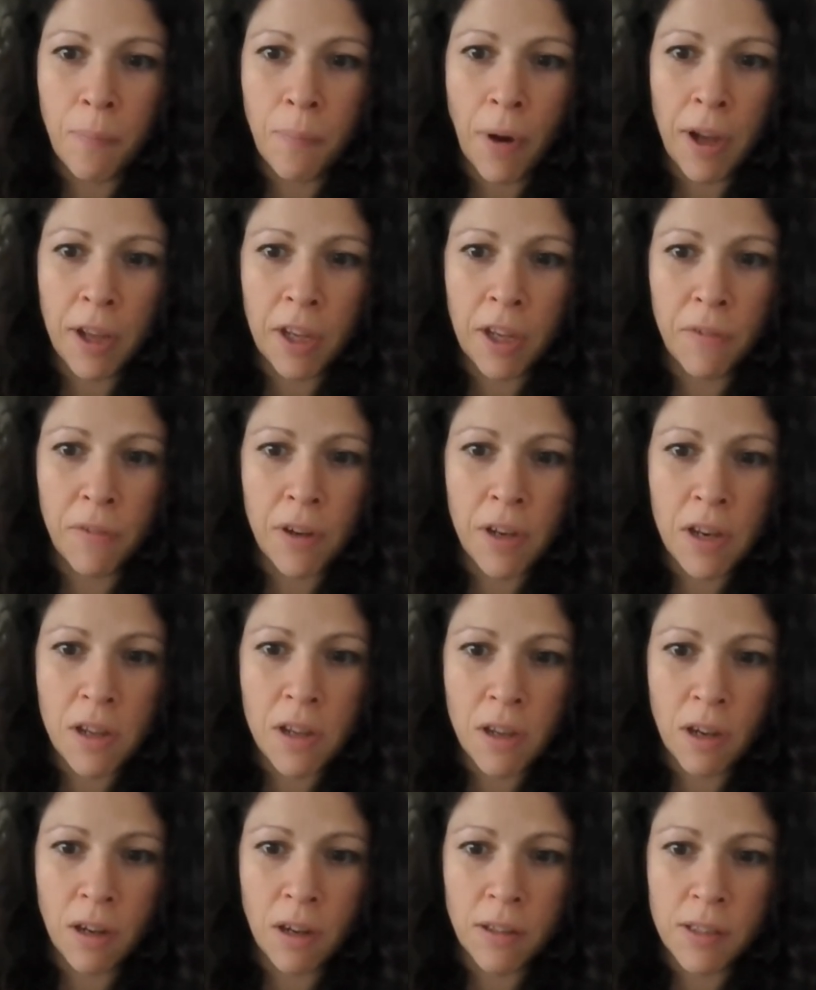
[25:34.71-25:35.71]
Biker in
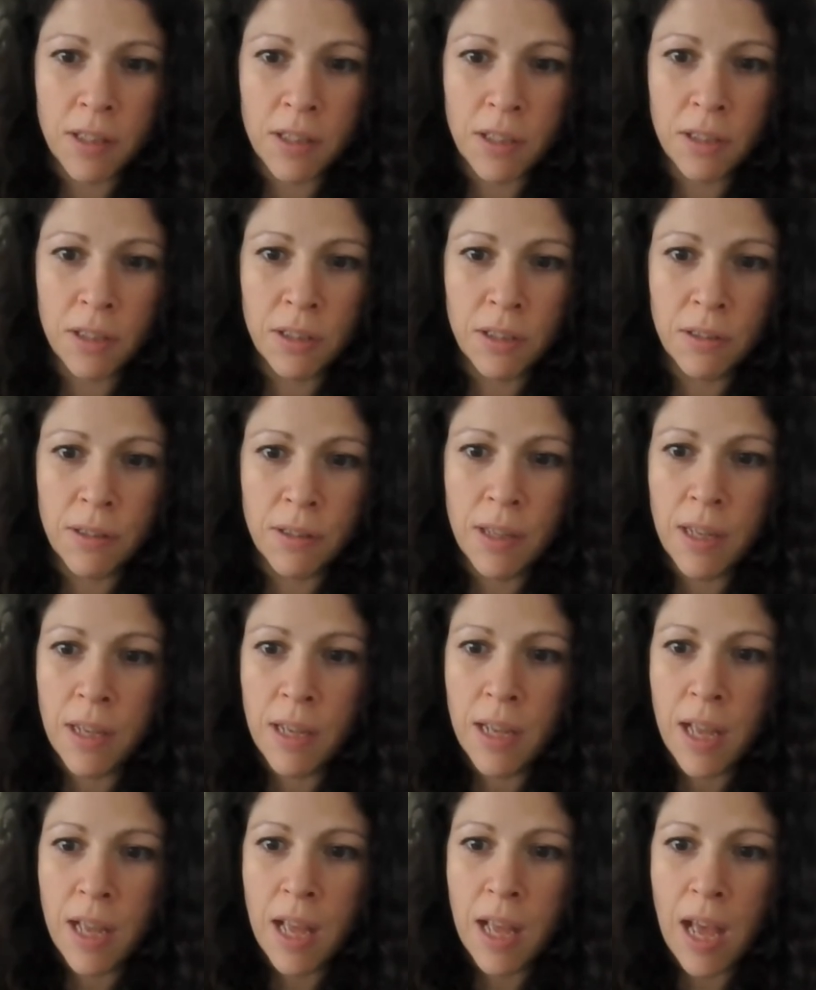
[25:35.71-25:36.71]
Newcastle,
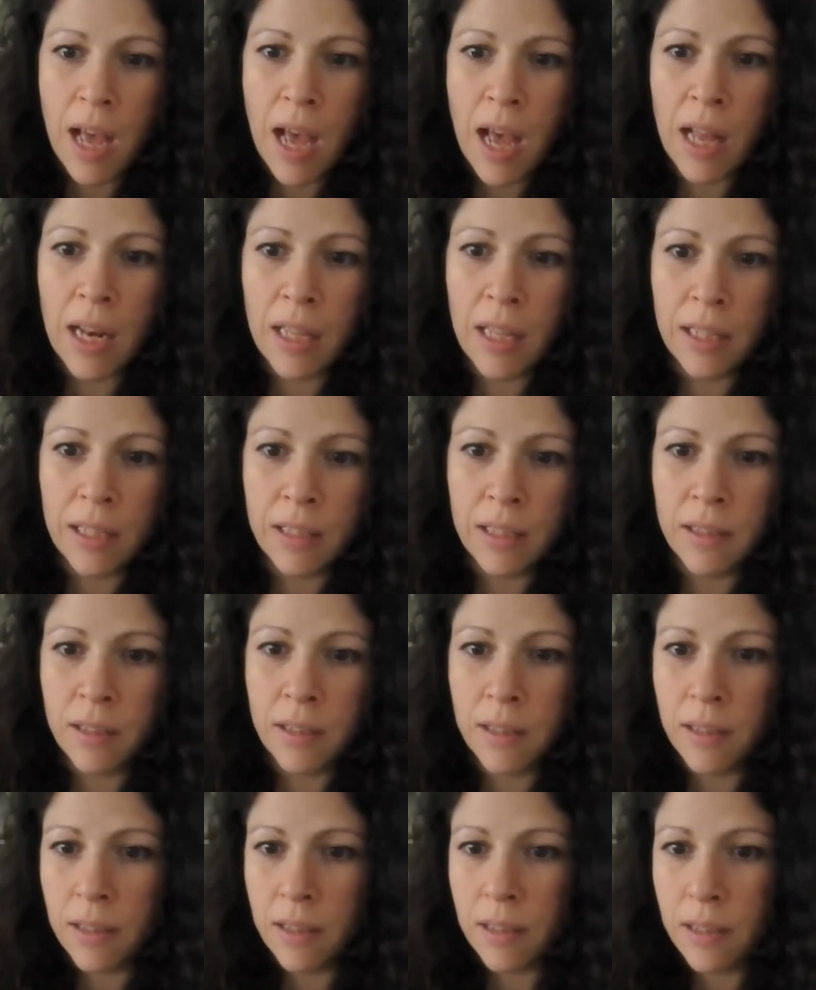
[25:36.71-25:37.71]
Helen
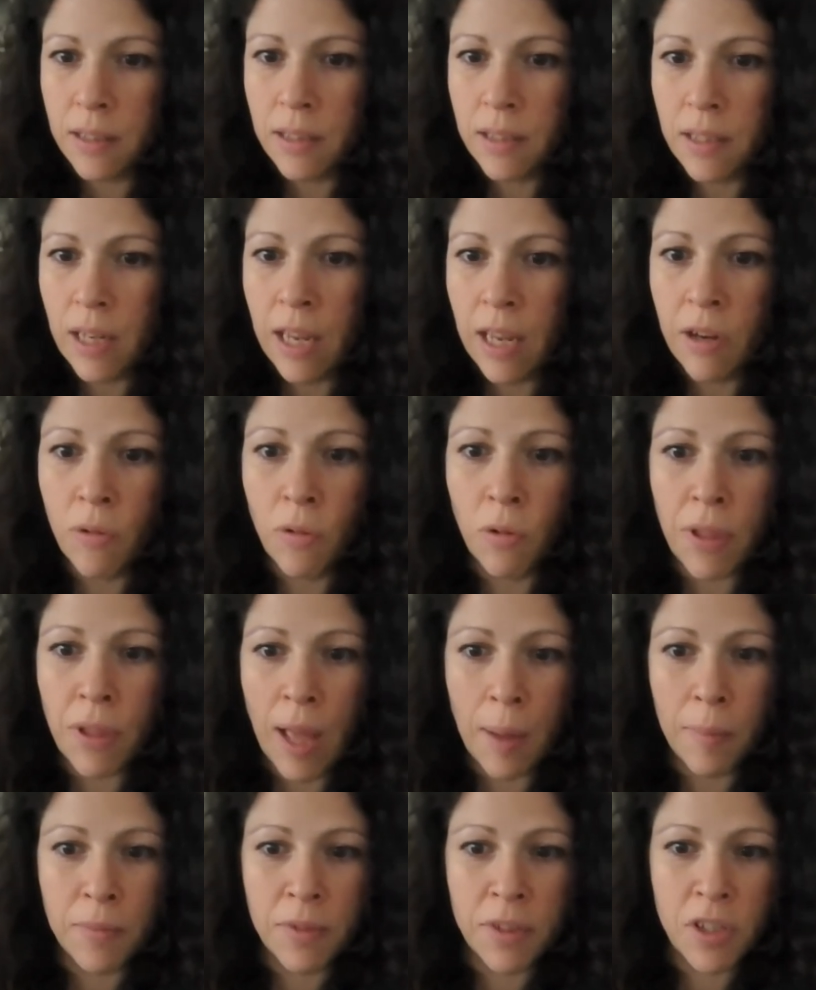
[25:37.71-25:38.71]
in
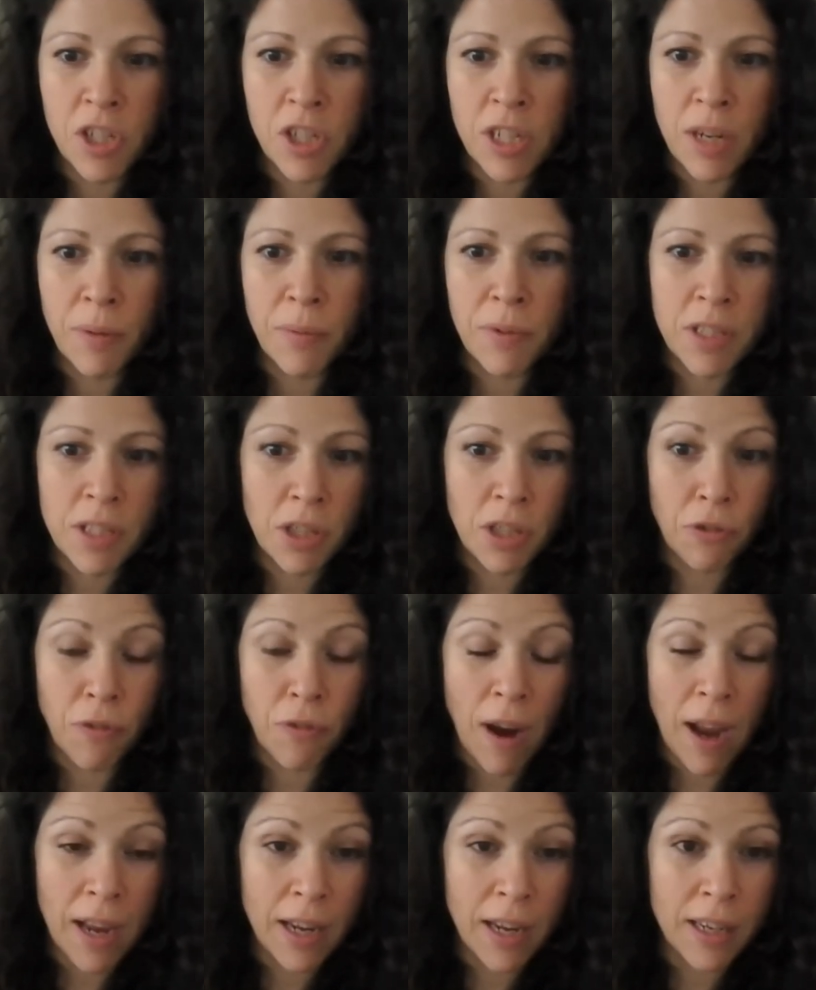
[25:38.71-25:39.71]
Northamptonshire, which is
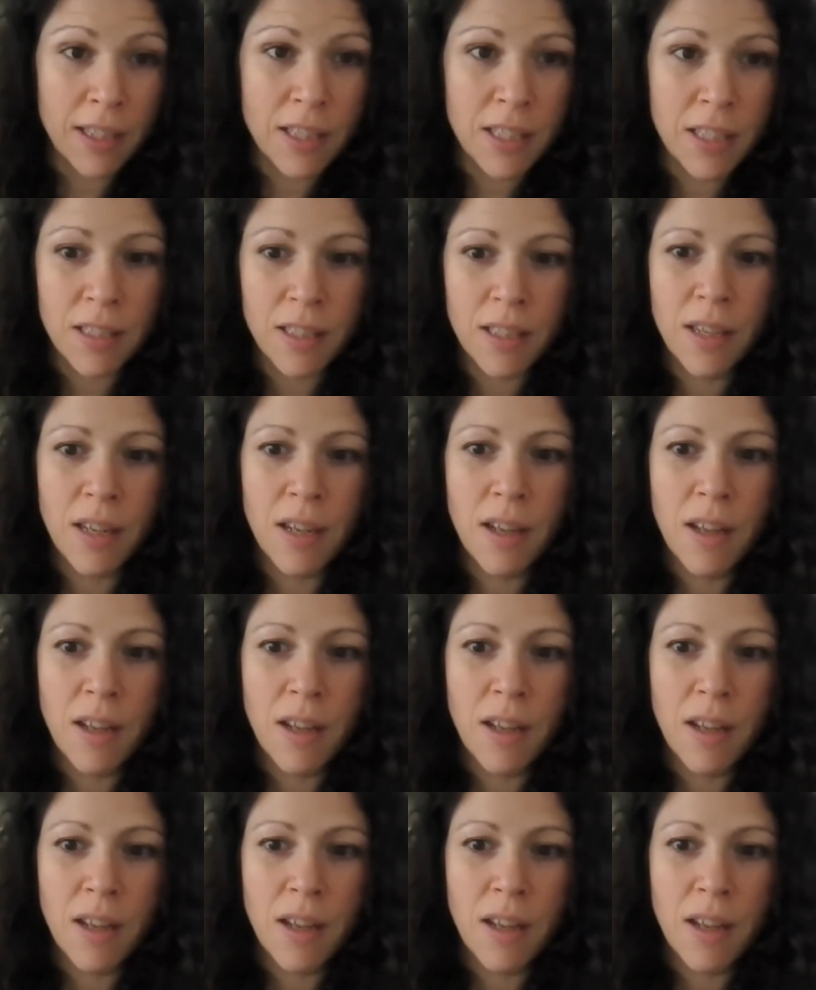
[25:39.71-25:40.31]
great.